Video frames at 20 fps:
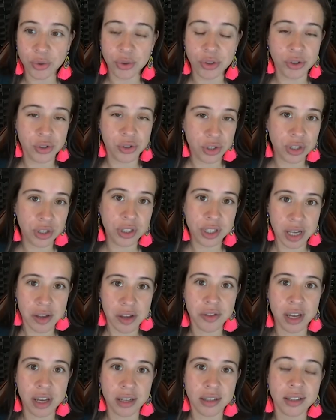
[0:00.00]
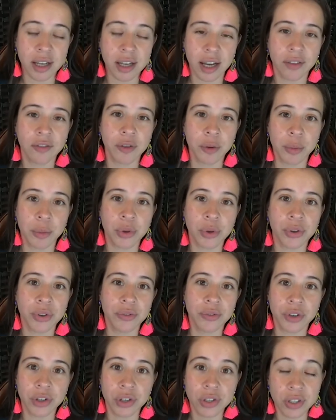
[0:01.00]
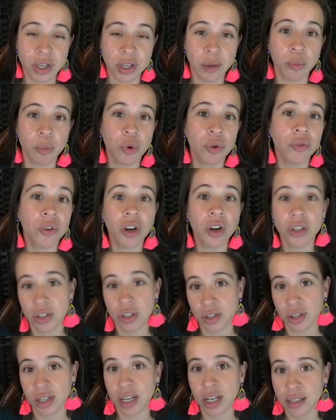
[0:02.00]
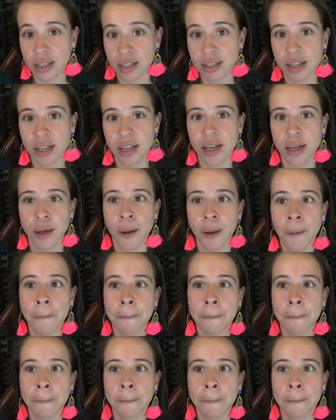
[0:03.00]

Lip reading: You should take that sign from the universe and move on to the next thing.